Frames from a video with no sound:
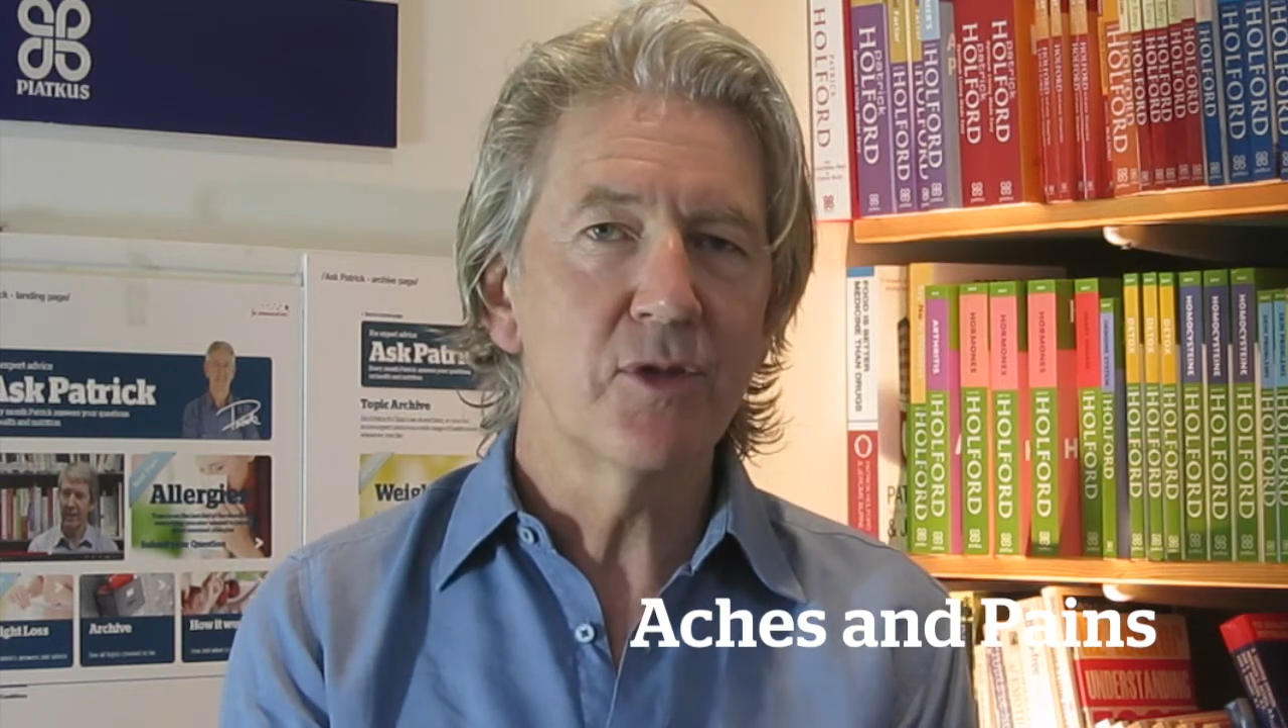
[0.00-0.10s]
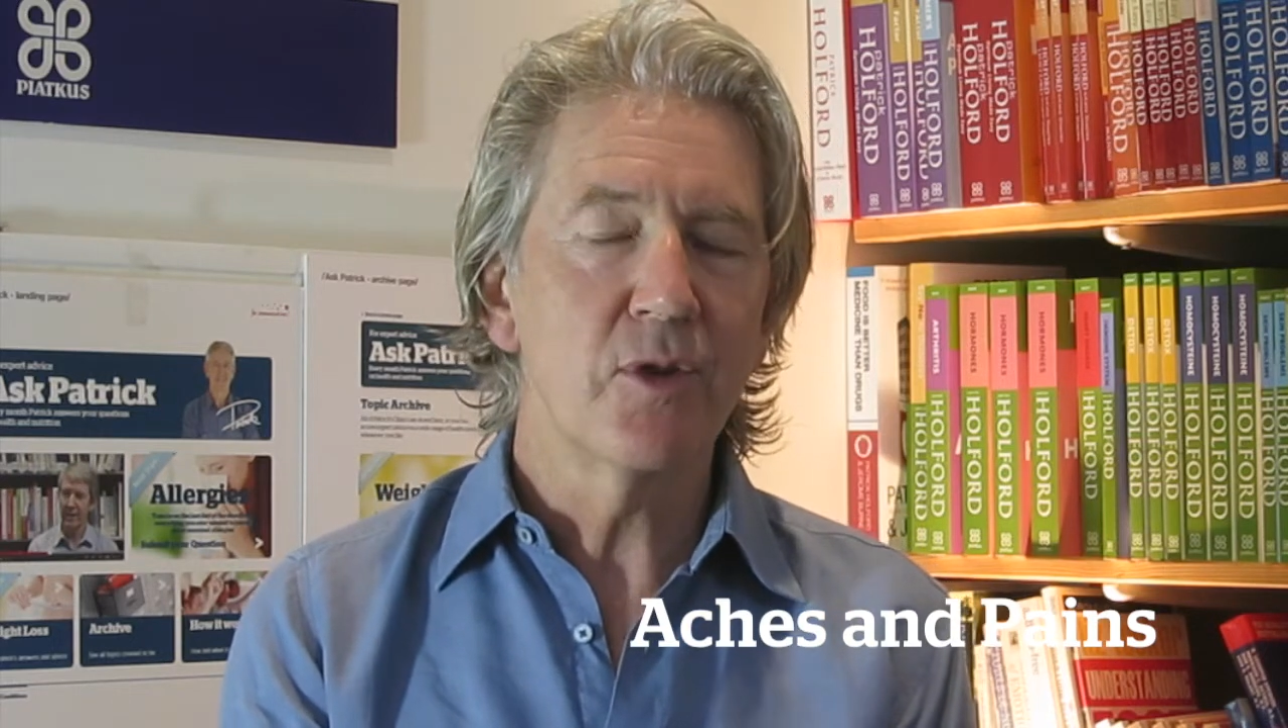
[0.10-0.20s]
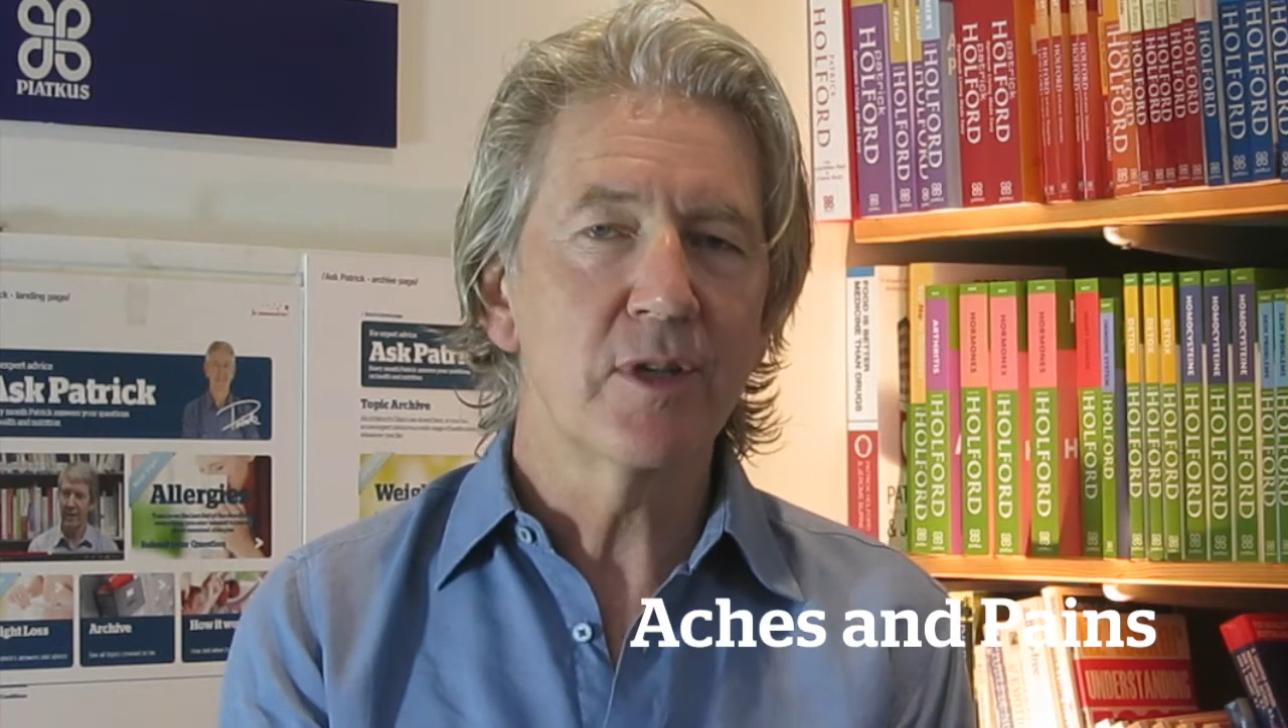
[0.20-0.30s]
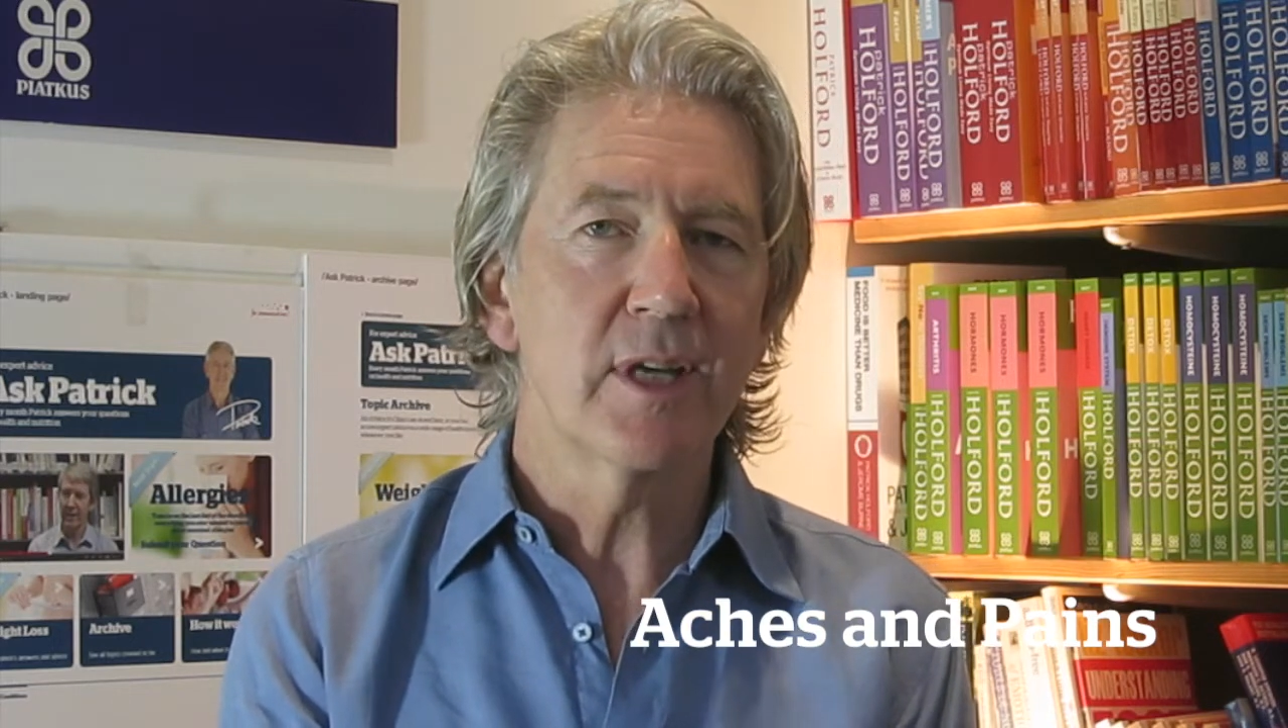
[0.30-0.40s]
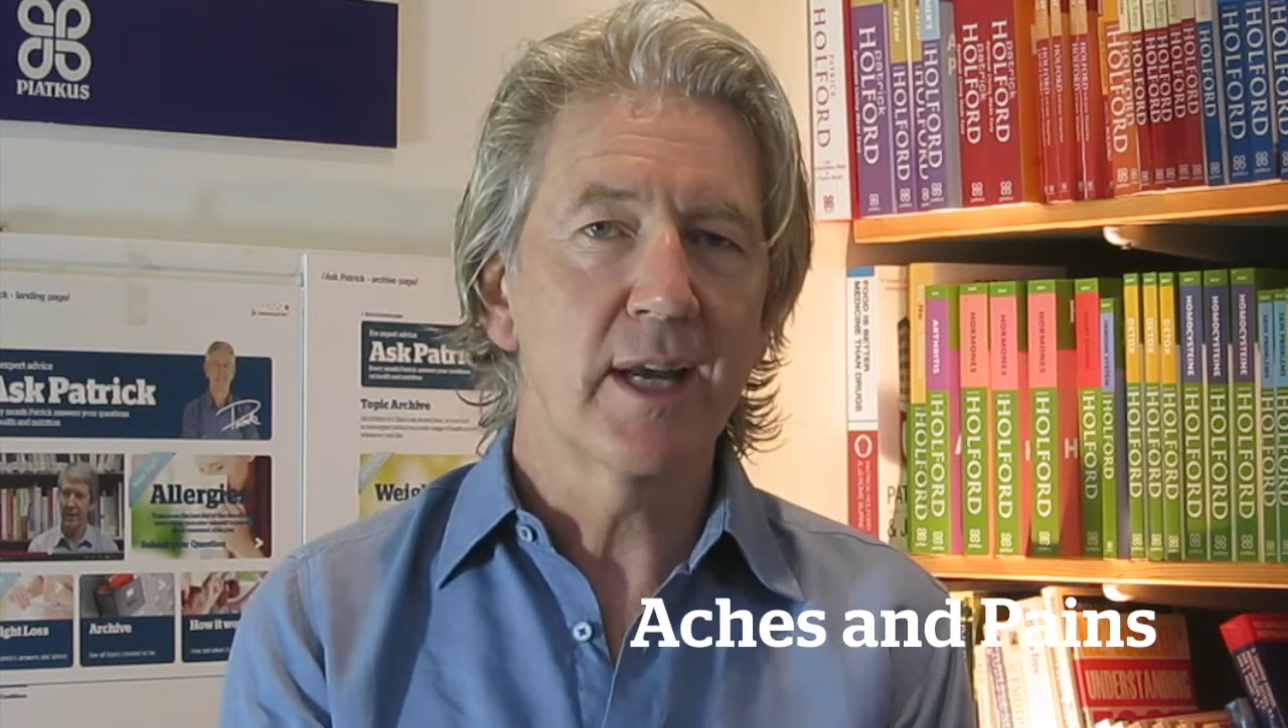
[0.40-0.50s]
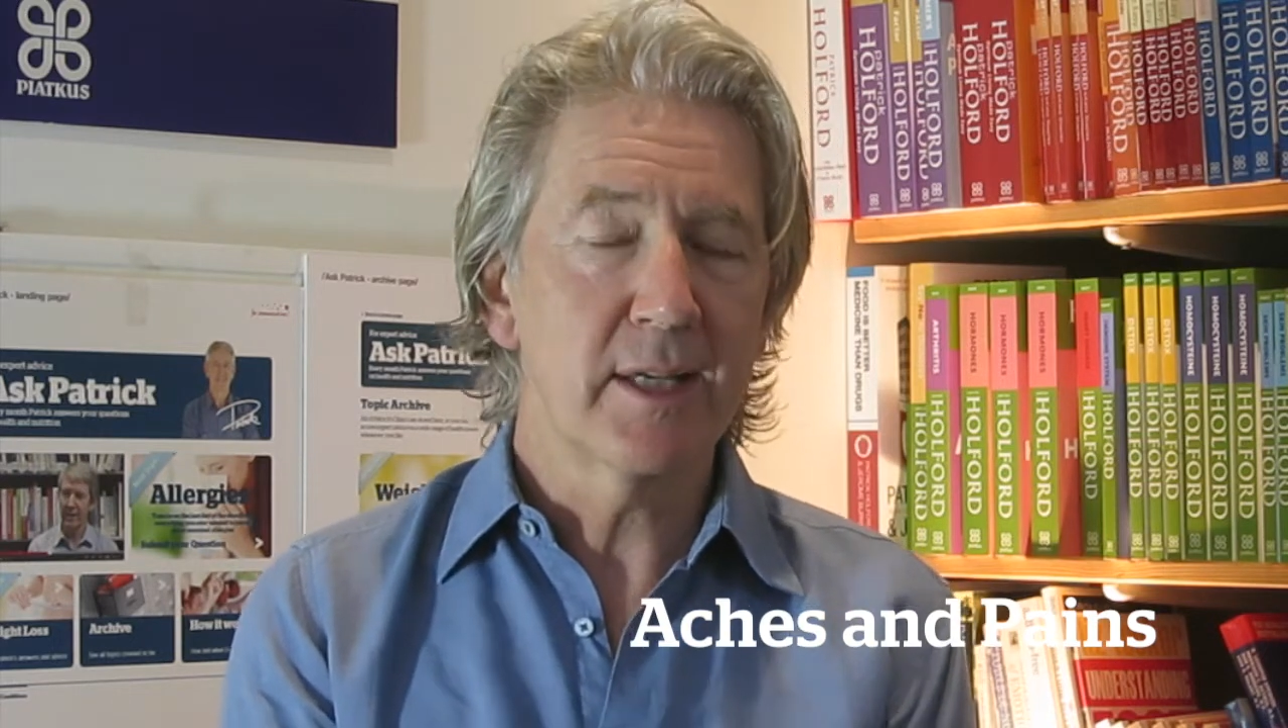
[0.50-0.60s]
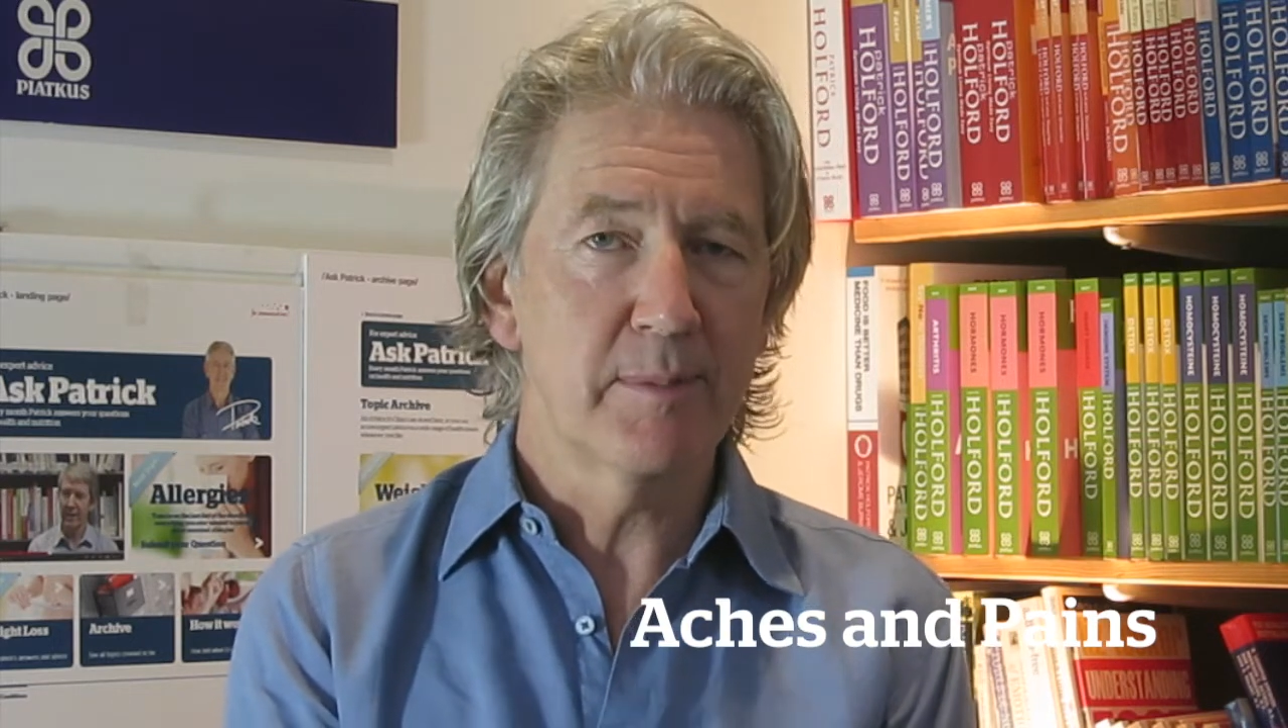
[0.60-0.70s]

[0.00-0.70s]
joint aches,